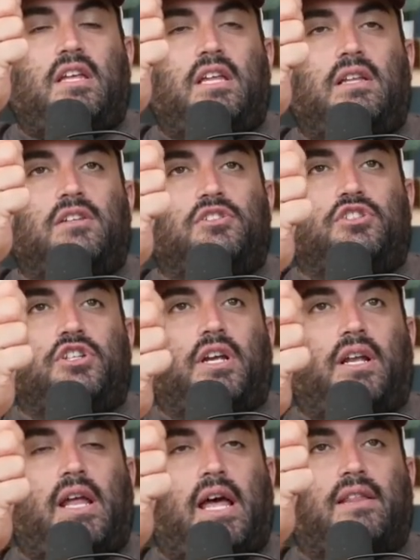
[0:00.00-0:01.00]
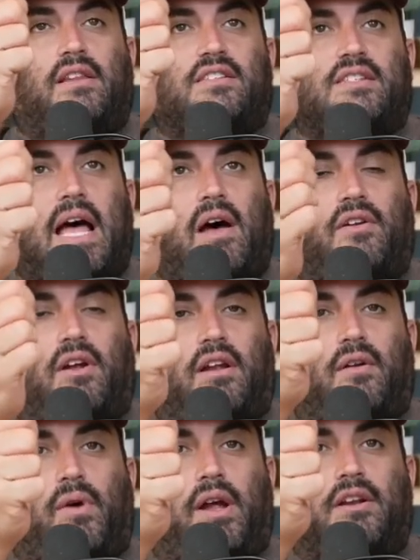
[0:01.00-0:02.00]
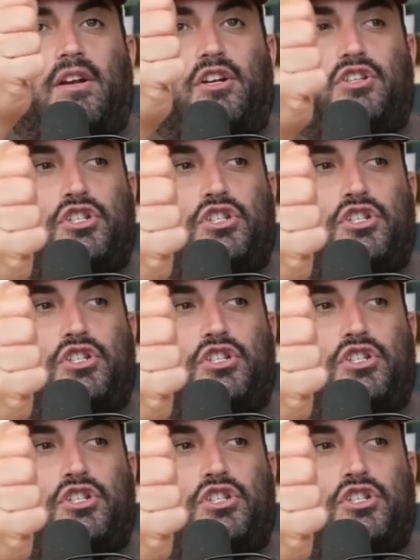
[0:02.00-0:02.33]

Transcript: He legit had the sound on it. Went,